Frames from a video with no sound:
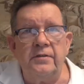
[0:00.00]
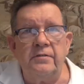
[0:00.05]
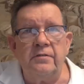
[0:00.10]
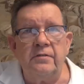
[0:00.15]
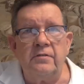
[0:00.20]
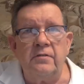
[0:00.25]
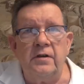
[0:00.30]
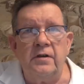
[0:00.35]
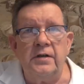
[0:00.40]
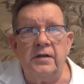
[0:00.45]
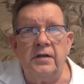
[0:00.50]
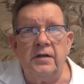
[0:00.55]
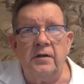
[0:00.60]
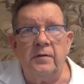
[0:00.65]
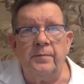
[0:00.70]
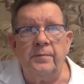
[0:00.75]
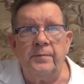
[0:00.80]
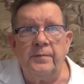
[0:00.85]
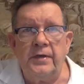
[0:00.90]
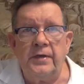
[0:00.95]
here to try and
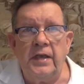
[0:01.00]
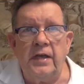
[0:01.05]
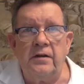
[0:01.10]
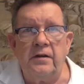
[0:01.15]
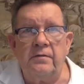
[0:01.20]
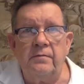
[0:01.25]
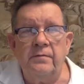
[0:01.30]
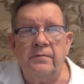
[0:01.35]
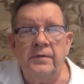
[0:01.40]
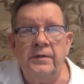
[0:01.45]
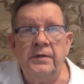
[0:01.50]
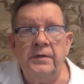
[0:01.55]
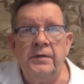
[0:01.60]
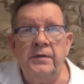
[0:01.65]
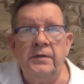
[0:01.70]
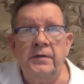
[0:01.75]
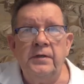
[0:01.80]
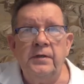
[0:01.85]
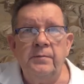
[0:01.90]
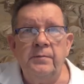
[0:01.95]
help get
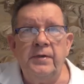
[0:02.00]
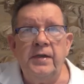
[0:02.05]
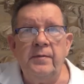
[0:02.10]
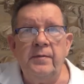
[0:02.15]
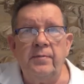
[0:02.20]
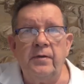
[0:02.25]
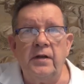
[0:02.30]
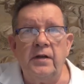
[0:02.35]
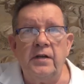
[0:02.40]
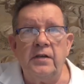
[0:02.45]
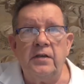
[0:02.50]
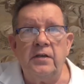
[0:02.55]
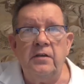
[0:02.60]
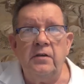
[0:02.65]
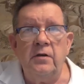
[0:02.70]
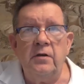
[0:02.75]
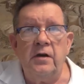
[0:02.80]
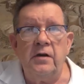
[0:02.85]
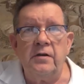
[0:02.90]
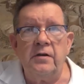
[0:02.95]
people like
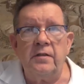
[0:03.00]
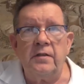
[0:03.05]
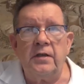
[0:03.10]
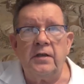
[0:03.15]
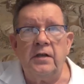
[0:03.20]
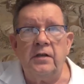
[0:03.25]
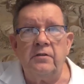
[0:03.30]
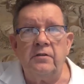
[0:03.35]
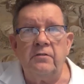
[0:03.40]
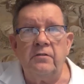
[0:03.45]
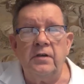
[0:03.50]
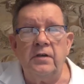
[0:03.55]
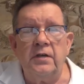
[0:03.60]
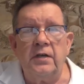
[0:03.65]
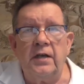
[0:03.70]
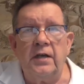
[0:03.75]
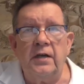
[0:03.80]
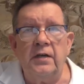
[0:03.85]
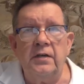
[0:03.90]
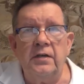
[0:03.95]
you out of the country,
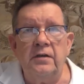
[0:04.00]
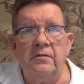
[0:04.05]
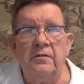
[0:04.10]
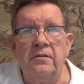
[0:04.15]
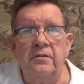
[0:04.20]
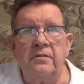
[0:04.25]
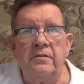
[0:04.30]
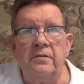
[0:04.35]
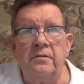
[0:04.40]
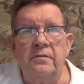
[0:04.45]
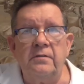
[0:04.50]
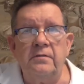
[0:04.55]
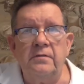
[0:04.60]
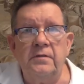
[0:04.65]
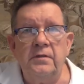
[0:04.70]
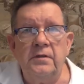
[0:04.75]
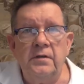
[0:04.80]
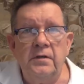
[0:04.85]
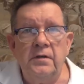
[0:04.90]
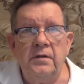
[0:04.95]
okay? Just
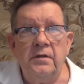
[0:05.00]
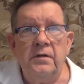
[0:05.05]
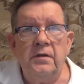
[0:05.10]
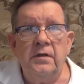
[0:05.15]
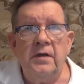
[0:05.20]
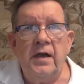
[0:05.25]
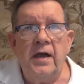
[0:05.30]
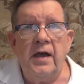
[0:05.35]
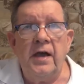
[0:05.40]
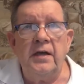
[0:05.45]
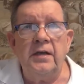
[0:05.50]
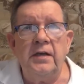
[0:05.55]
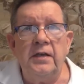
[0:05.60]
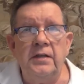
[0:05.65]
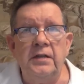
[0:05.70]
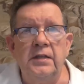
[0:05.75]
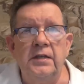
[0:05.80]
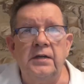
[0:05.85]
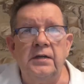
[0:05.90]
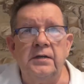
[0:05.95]
hang
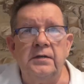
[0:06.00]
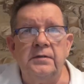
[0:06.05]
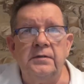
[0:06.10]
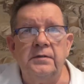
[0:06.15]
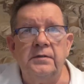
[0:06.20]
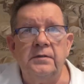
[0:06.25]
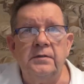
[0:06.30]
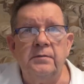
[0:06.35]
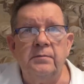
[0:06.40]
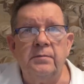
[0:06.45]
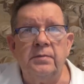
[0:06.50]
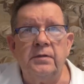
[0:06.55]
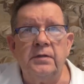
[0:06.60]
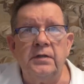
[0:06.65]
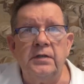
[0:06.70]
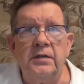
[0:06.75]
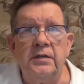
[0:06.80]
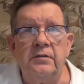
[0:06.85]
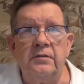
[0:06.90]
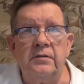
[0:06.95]
in there,
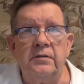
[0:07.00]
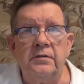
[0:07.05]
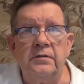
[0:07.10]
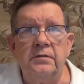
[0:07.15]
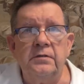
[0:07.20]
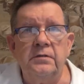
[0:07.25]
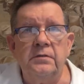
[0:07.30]
please.